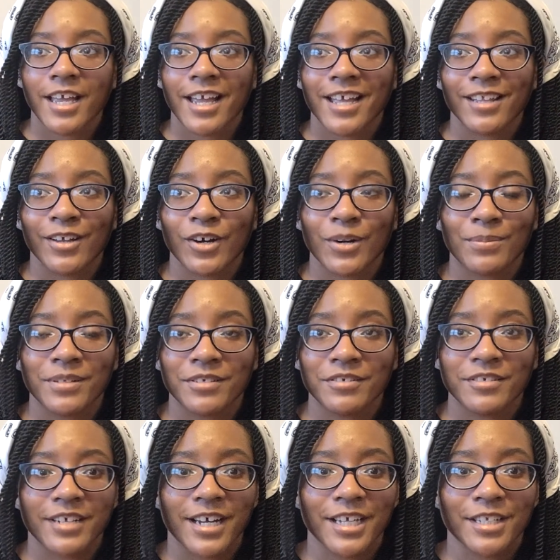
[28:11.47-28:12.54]
And I hope
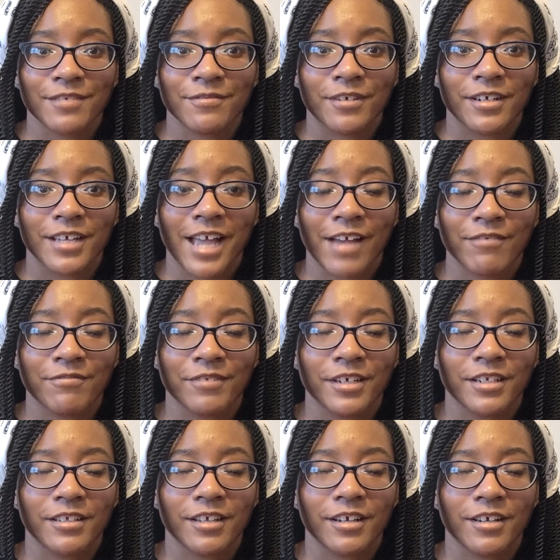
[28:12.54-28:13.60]
that you guys have fun,